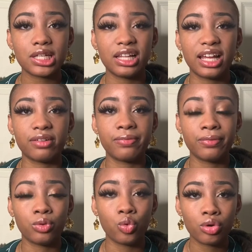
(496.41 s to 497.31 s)
to like
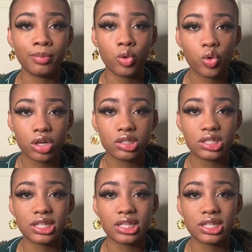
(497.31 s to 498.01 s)
floorboards